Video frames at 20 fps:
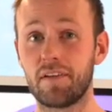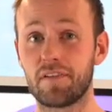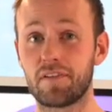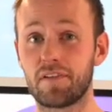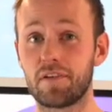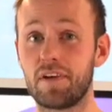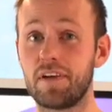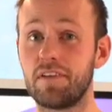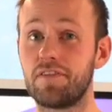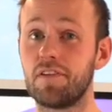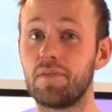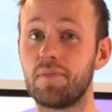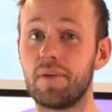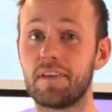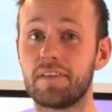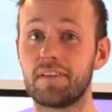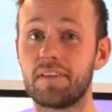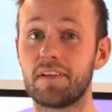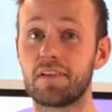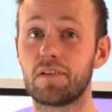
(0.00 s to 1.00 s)
So if you
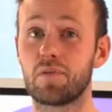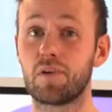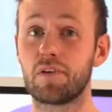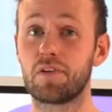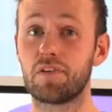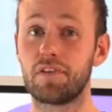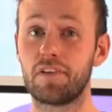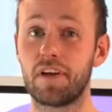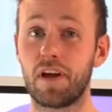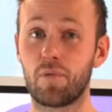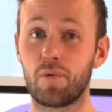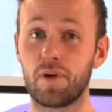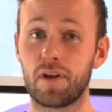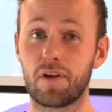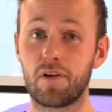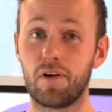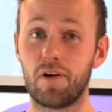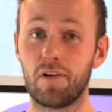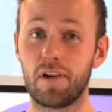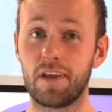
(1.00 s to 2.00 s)
missed it or want to share with a
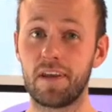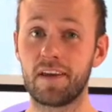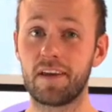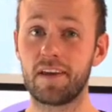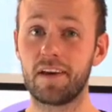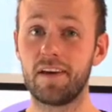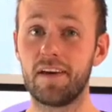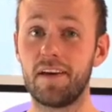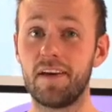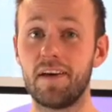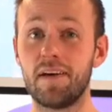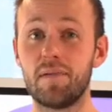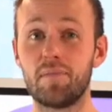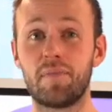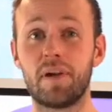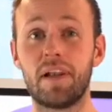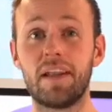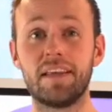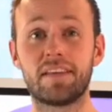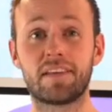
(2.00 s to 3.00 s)
colleague,
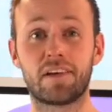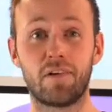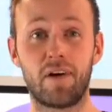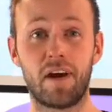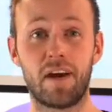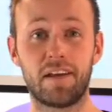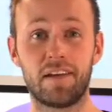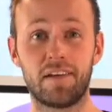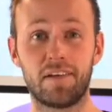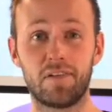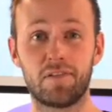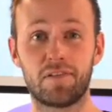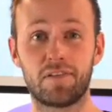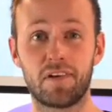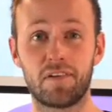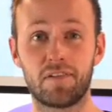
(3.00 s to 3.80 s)
please go ahead and do so.